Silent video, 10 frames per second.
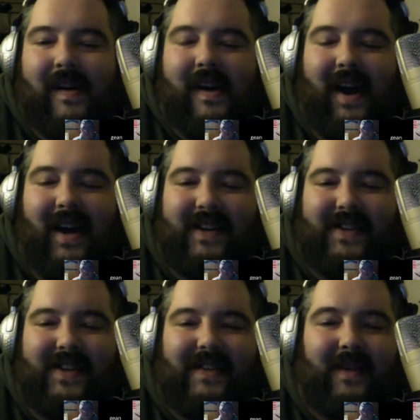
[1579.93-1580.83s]
geez, I
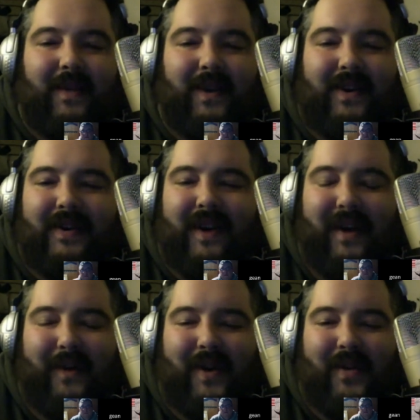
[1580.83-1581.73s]
wonder
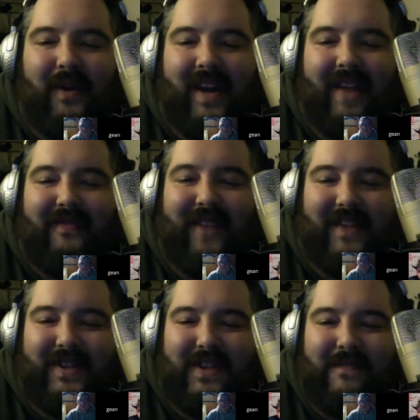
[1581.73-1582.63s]
where I can find the
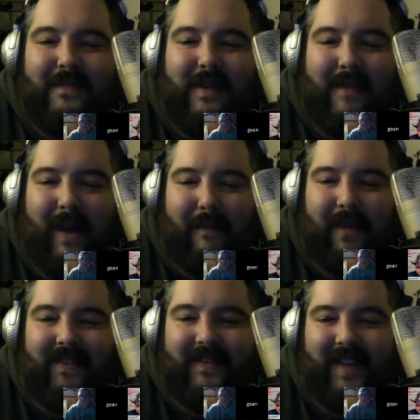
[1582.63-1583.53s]
cheapest PMAG prices
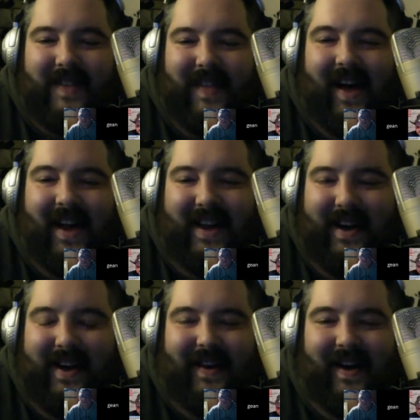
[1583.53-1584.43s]
online
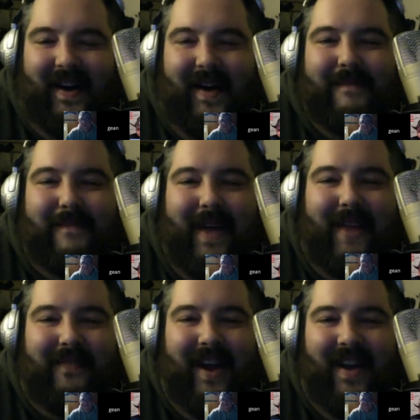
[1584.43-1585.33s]
on Black
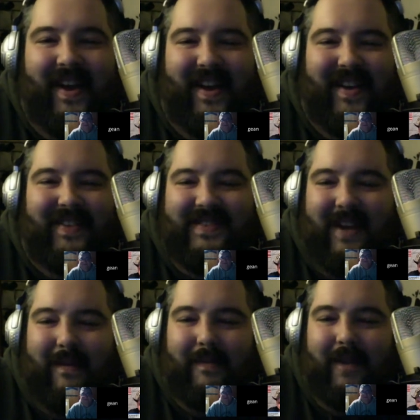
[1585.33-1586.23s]
Friday and Cyber
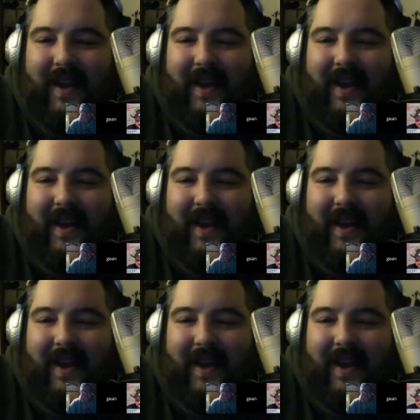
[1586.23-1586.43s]
Monday.